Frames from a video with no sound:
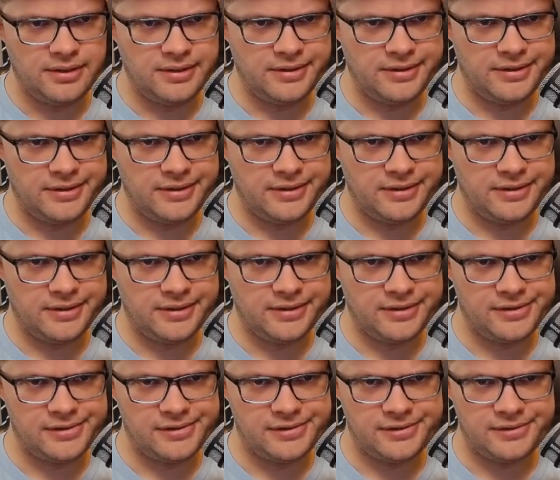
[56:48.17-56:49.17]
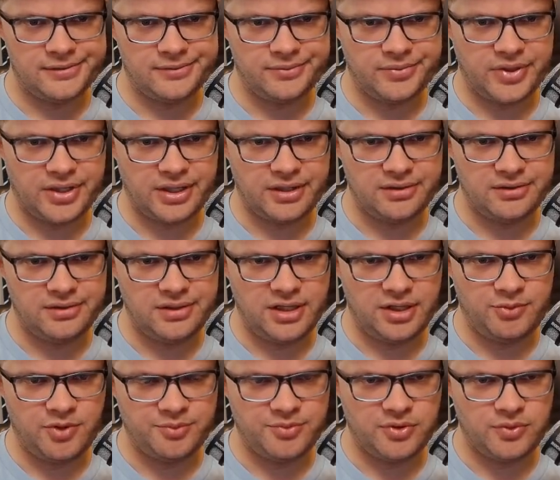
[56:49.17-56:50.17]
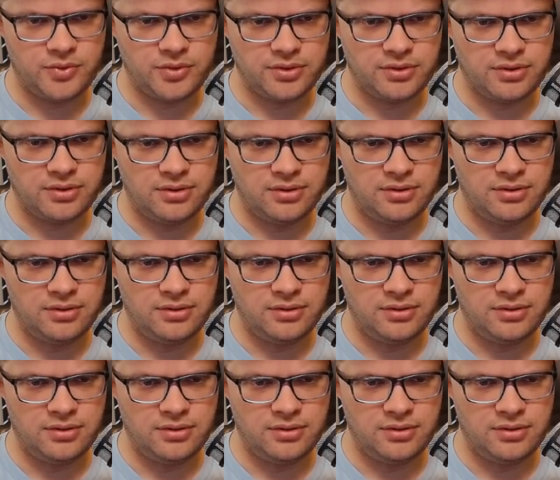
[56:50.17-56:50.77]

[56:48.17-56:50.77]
but it might be worth